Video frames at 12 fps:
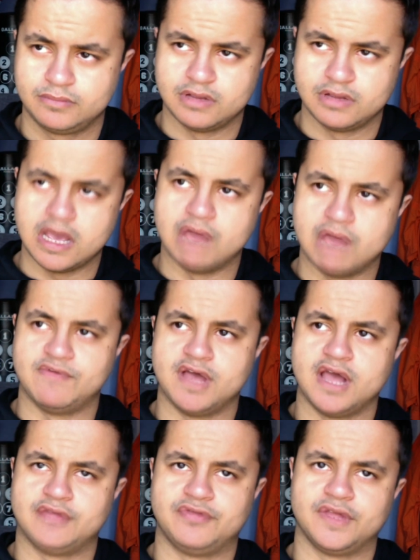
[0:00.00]
However,
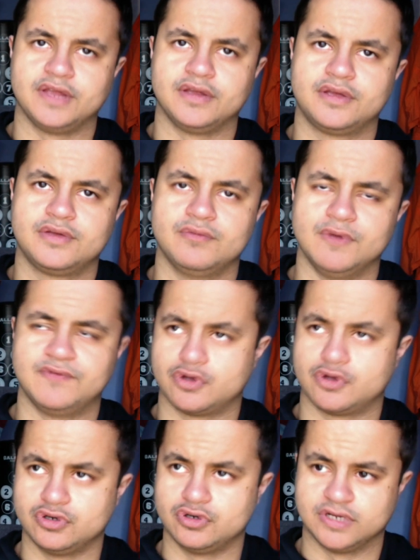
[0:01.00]
I think with the
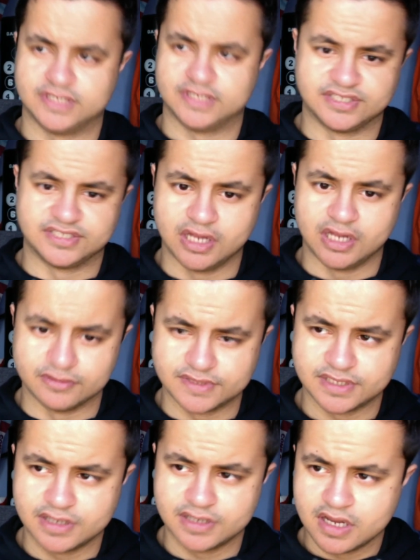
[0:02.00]
contrast of
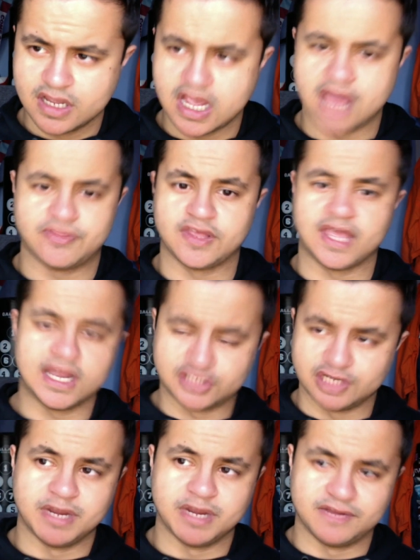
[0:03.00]
styles, I think it
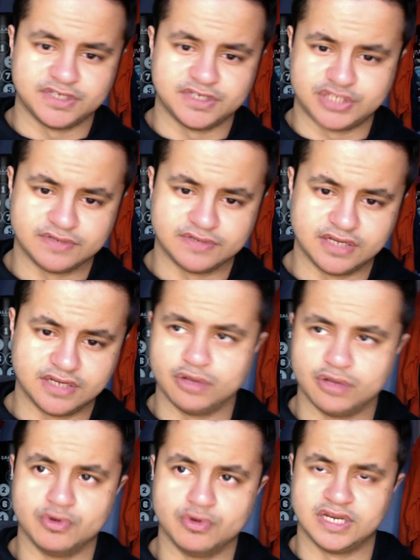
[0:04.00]
actually benefits Chelsea a lot
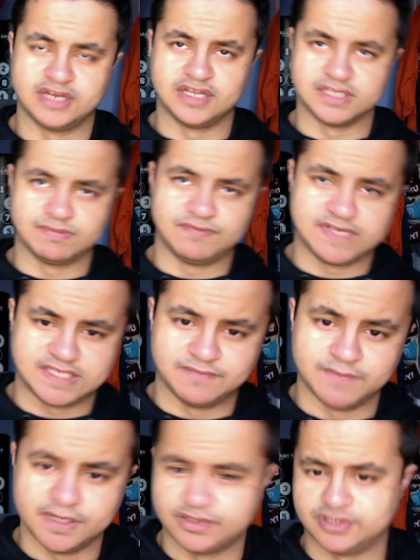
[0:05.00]
more than it does with Aston
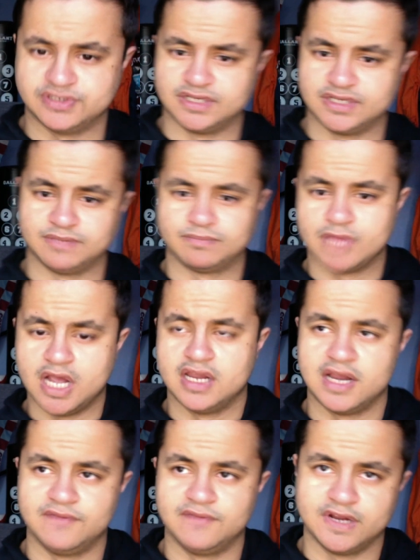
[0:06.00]
Villa due to the
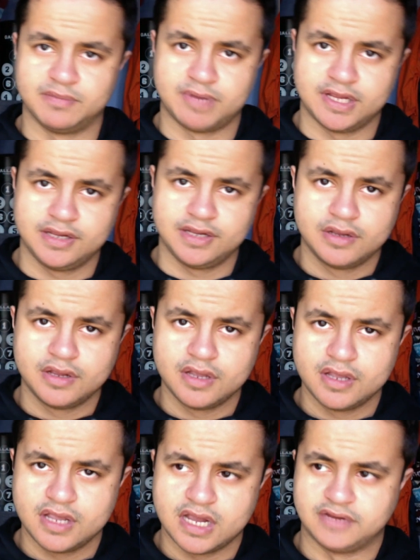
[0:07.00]
high-line Villa play.
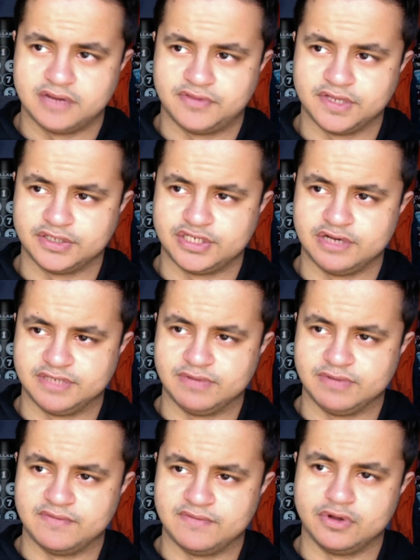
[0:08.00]
And I think Chelsea will
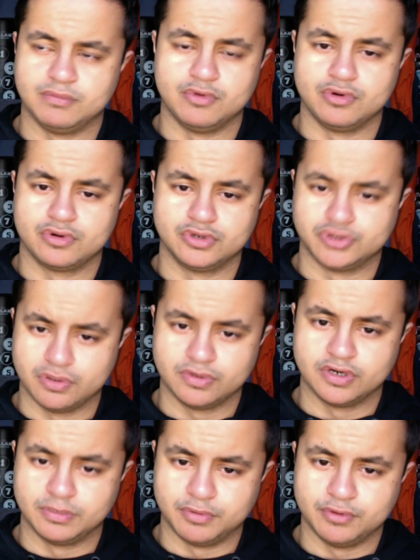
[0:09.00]
have a lot more control on
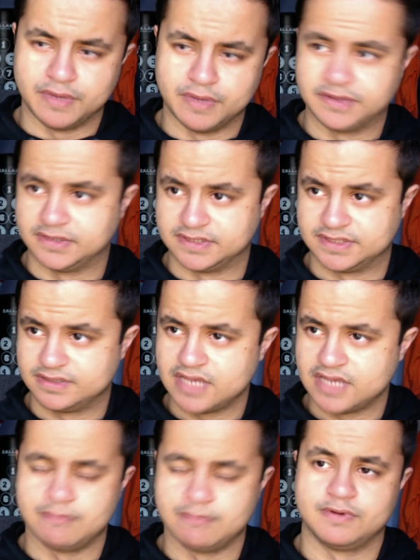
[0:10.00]
the ball, whereas
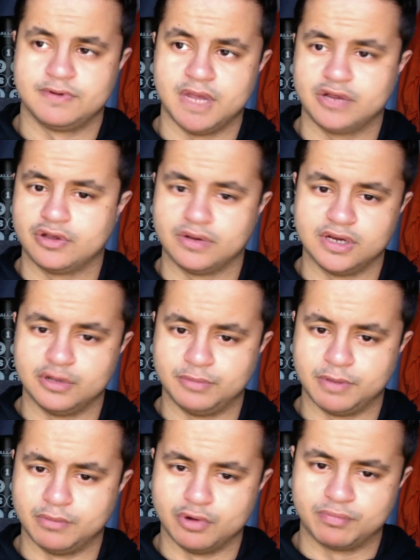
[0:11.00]
Emery might go a little
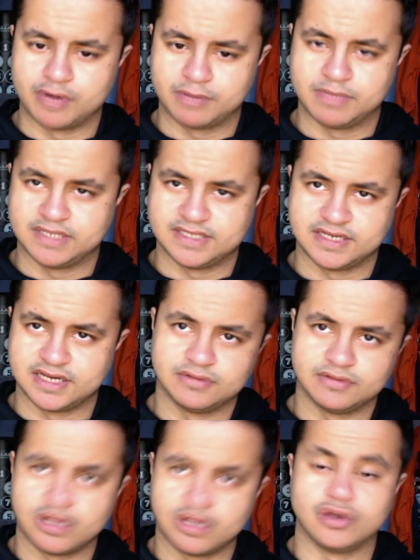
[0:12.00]
bit more pragmatic, and
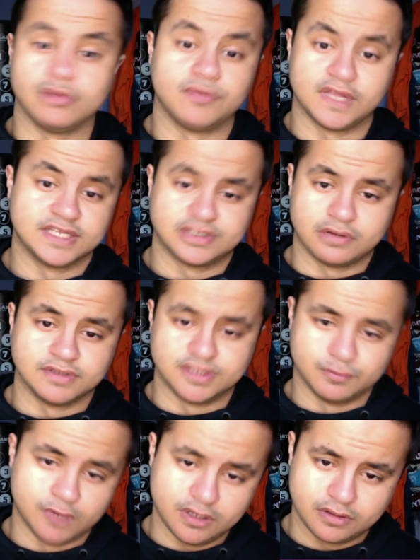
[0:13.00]
I don't think it's going to
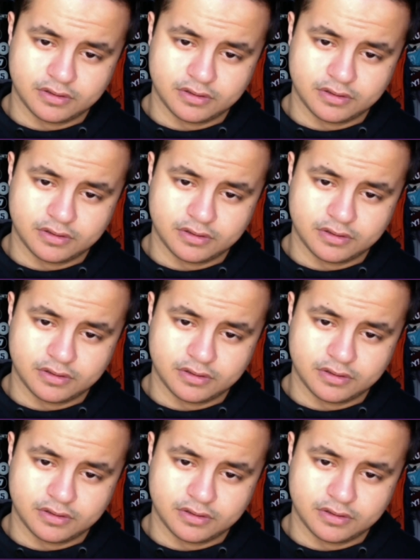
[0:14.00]
work.